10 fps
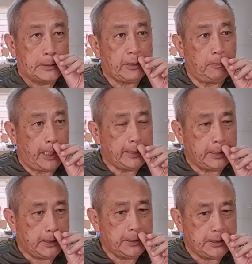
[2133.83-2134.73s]
some
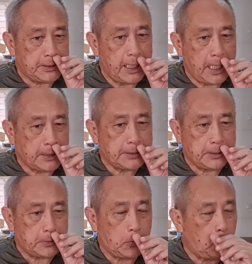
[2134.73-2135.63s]
lettering designs
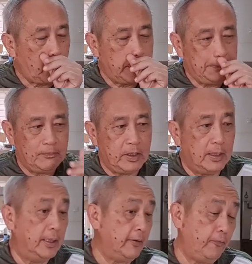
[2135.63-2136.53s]
and so on
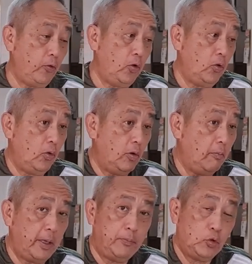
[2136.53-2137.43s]
for
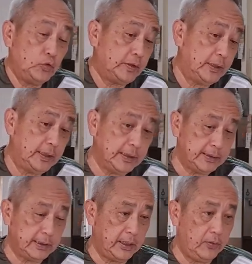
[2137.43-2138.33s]
my
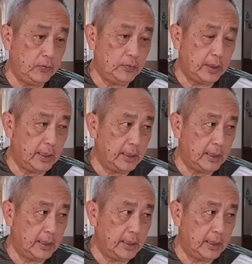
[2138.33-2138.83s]
posters, you know,